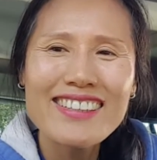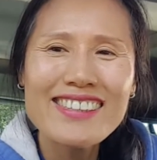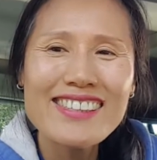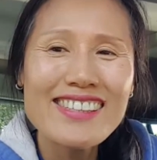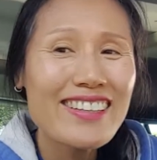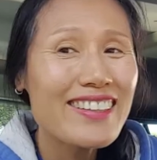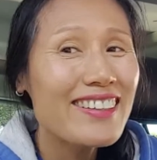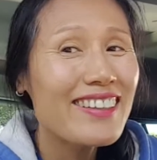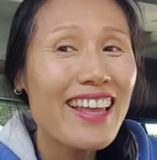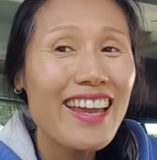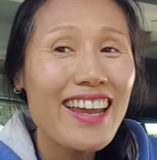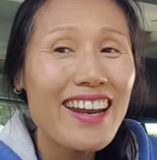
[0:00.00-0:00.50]

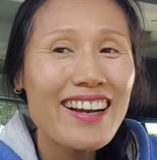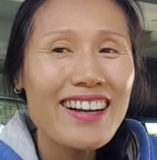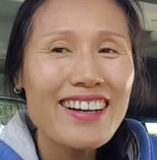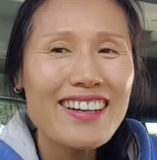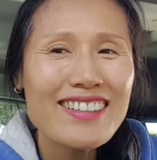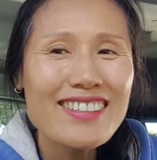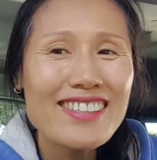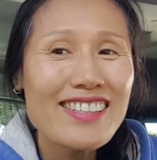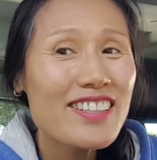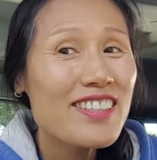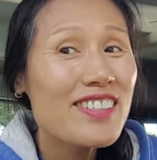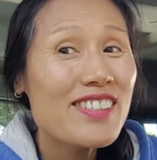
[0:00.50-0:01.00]
See you
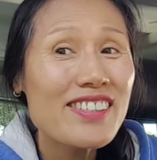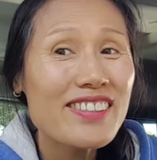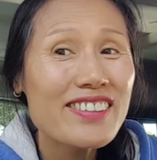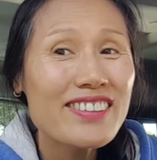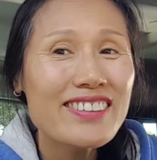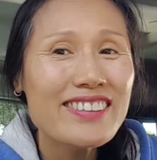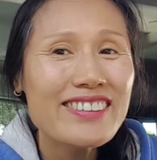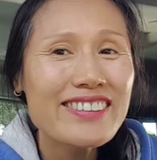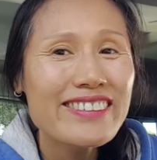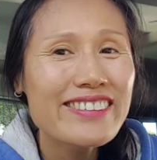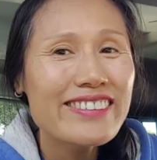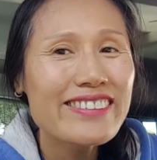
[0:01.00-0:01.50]
later. See you
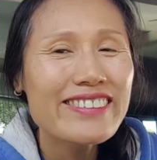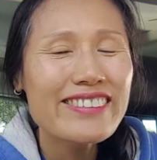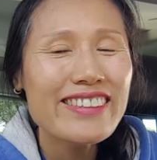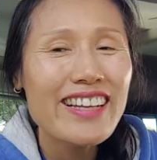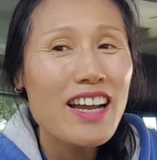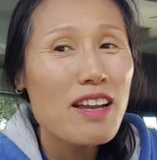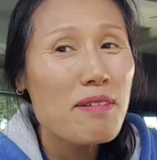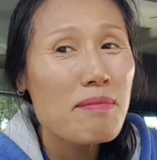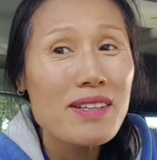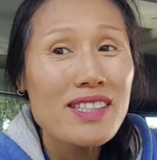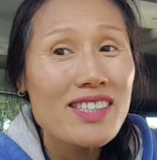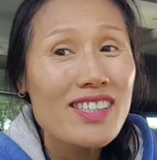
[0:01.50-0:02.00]
soon.
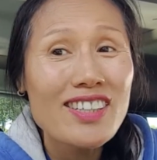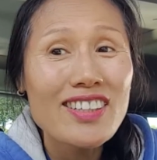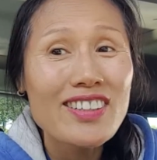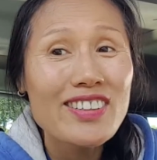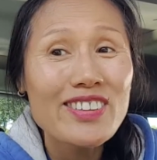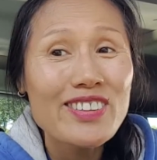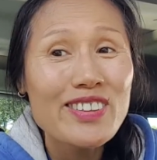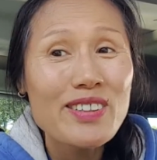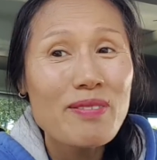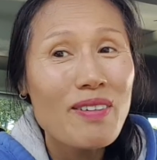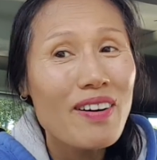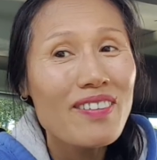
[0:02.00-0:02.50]
I miss
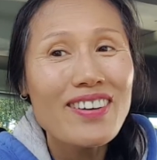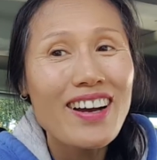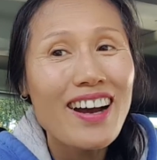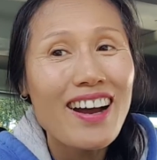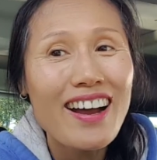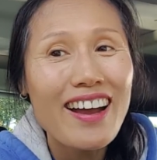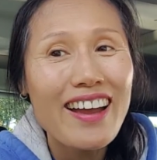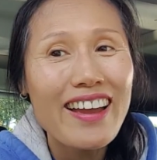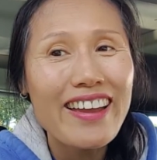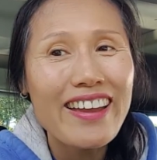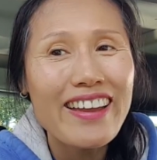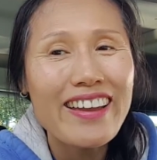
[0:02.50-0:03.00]
you. Bye
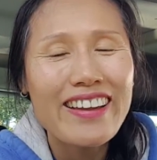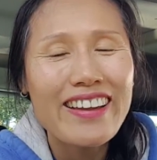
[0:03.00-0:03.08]
bye.